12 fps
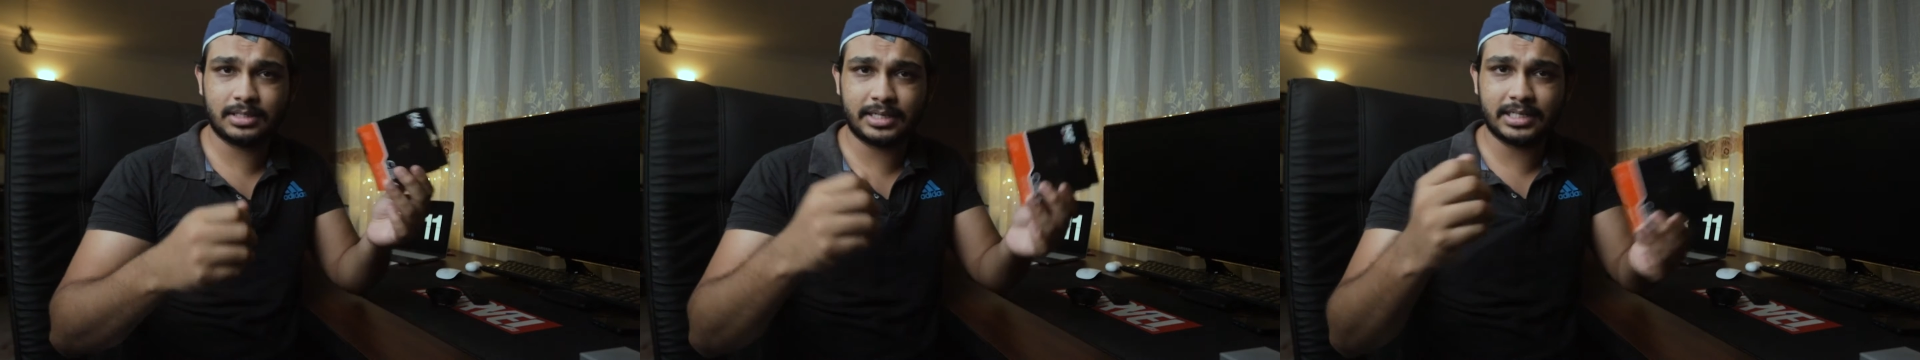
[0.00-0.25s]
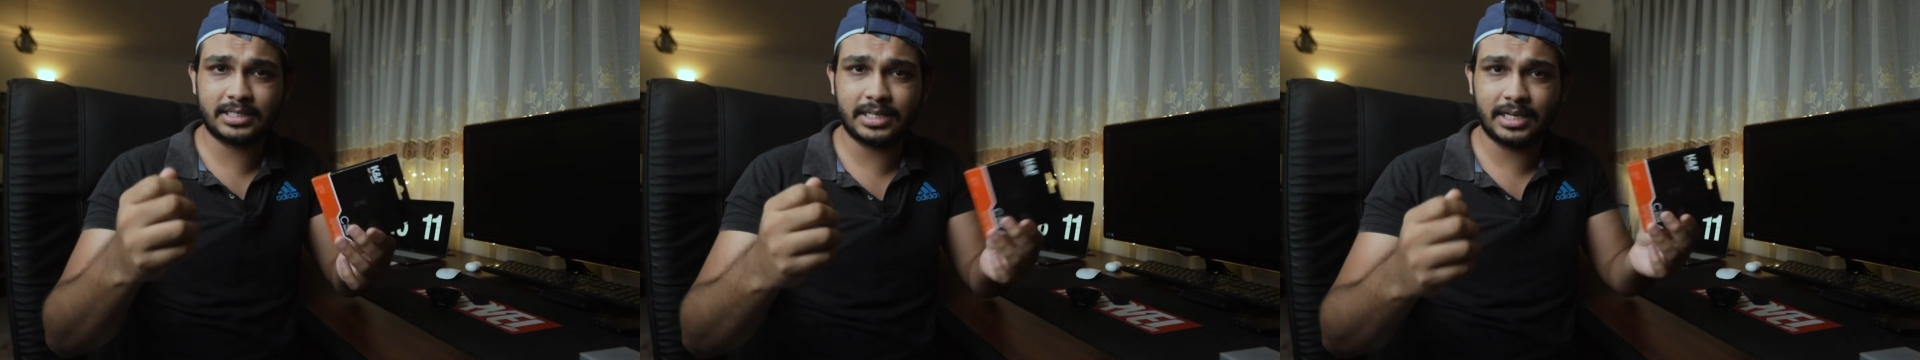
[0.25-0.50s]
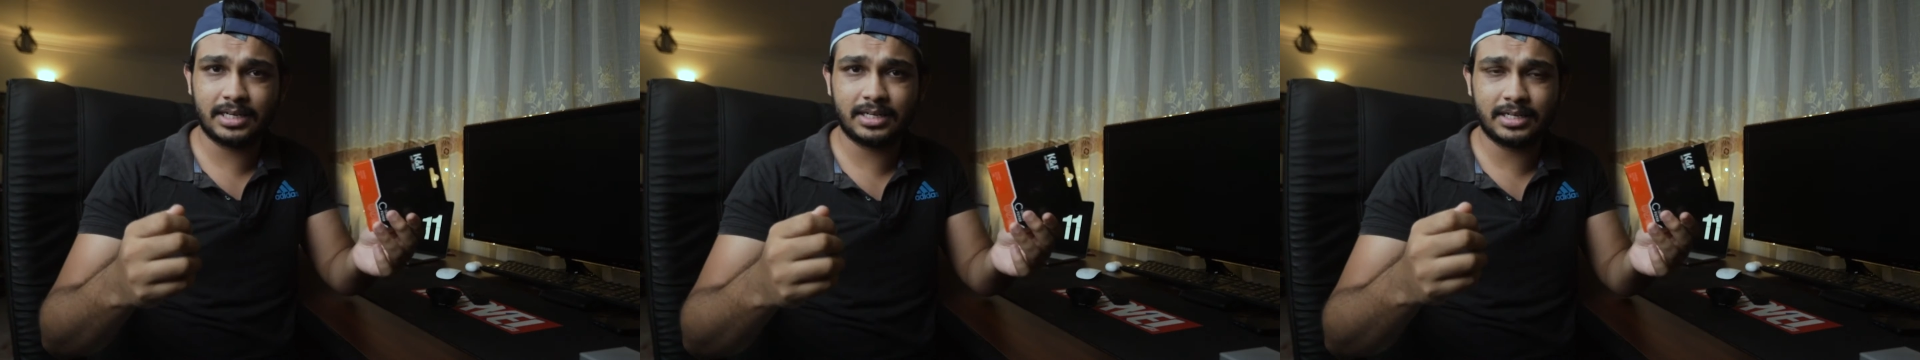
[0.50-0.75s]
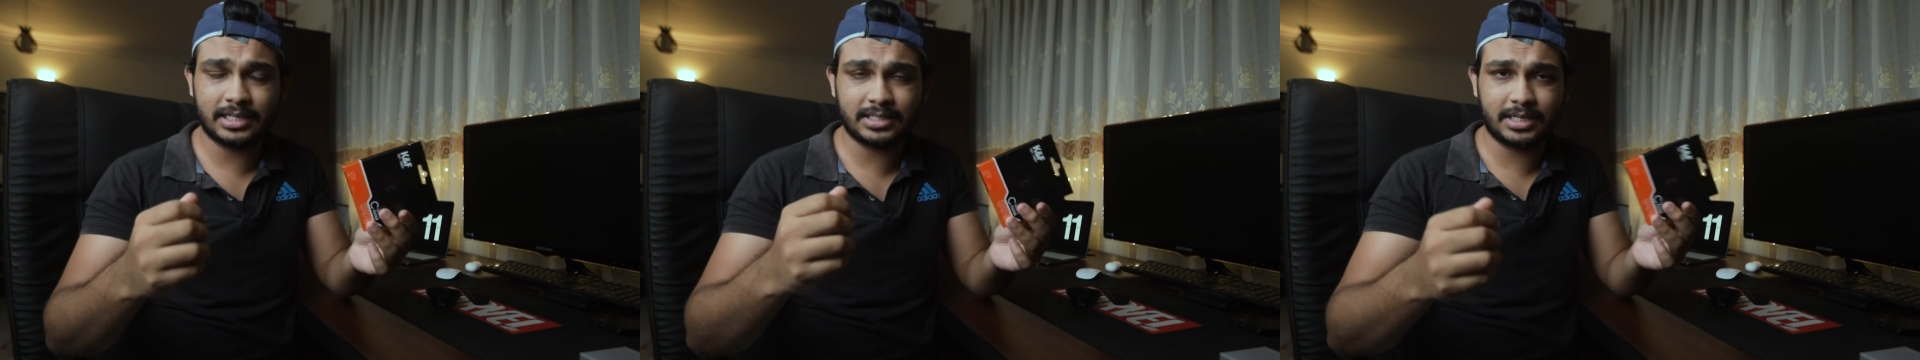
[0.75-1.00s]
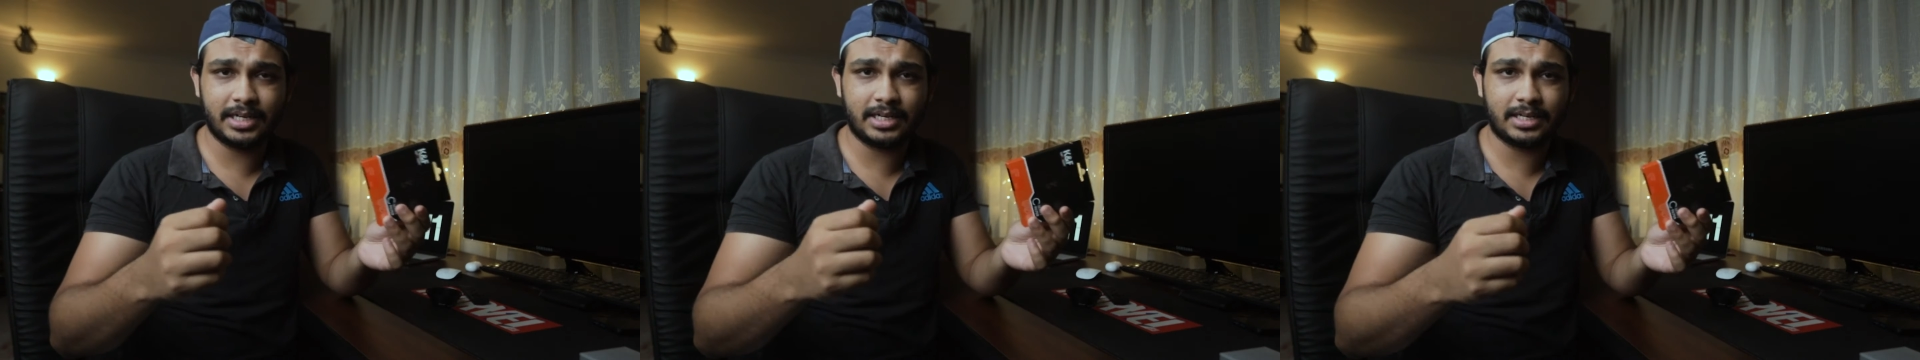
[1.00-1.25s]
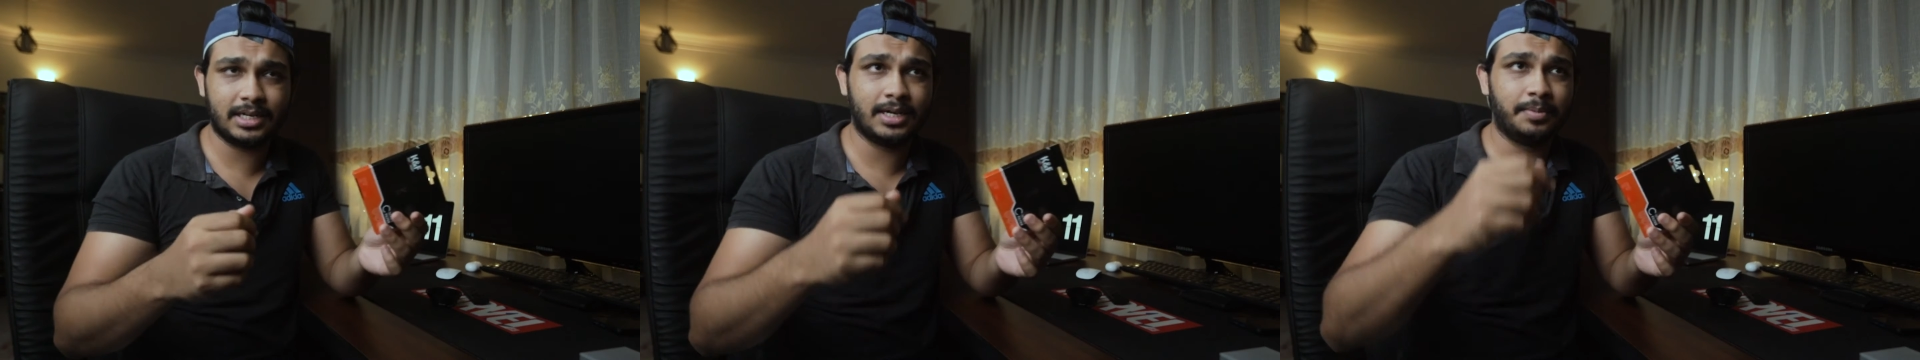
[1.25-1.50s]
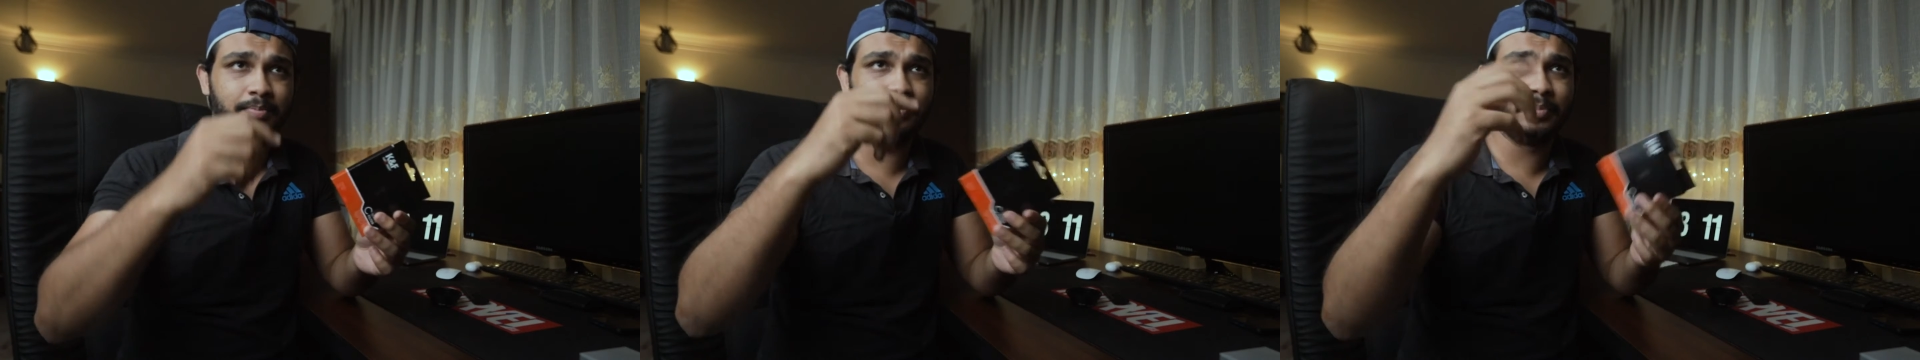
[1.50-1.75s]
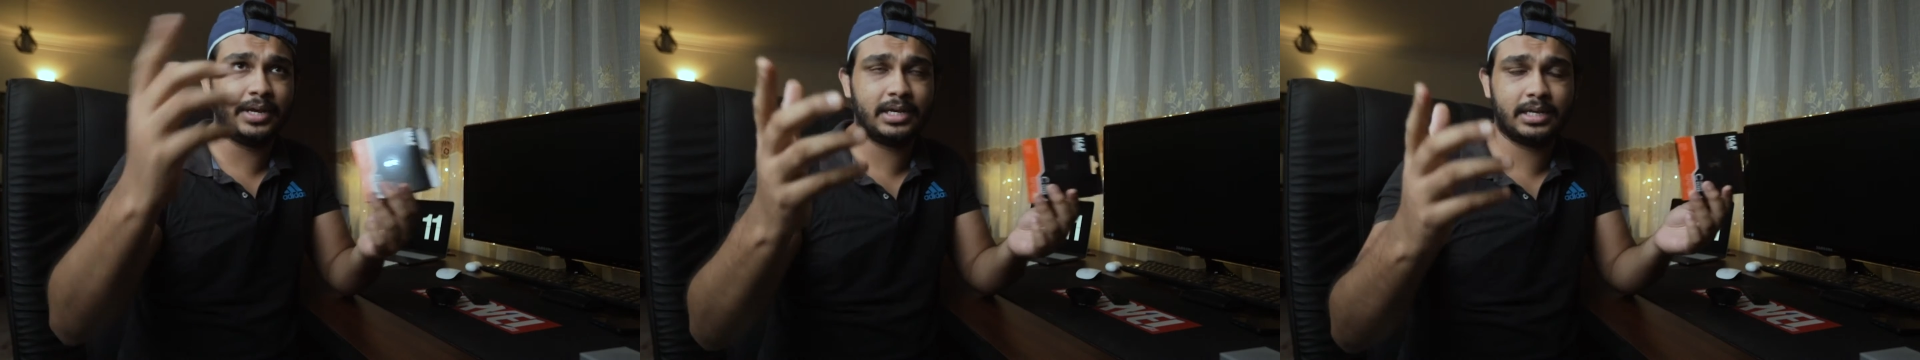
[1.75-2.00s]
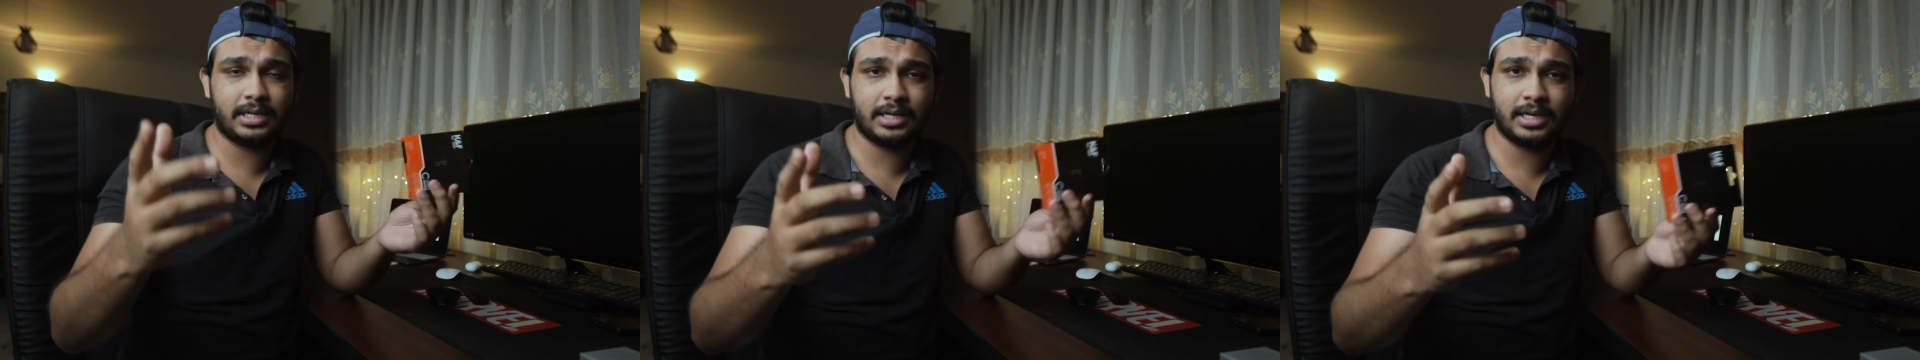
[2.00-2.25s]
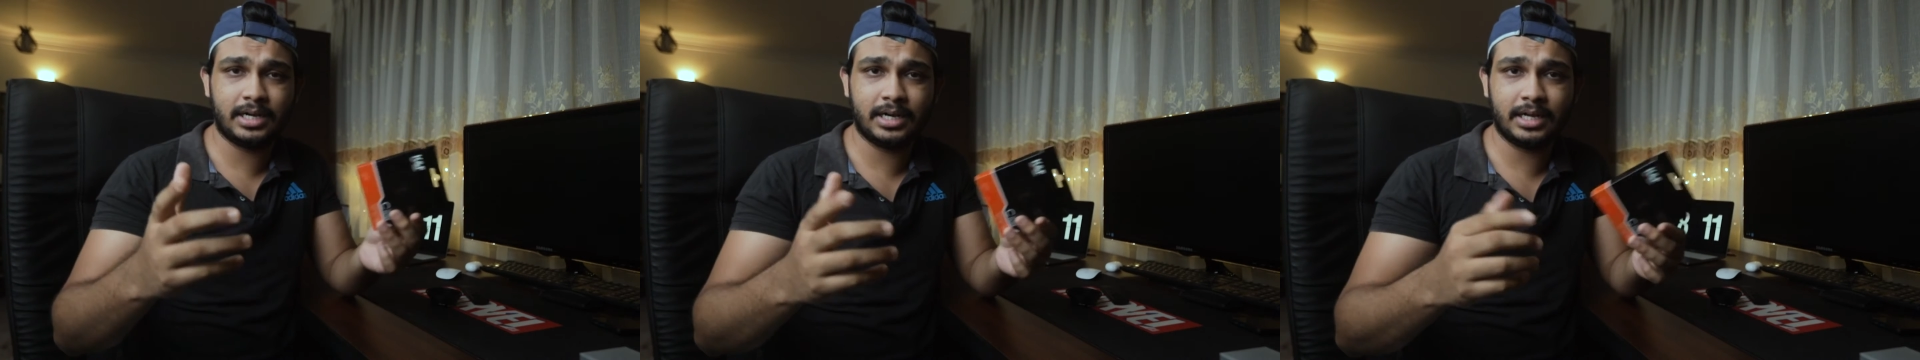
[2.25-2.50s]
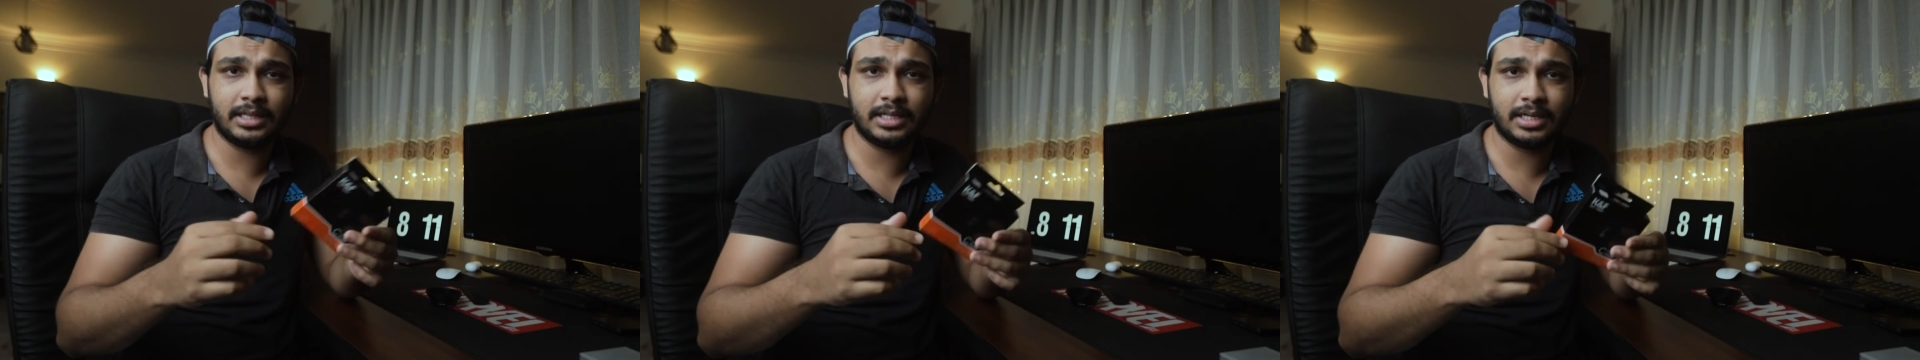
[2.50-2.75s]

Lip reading: tested it a bit in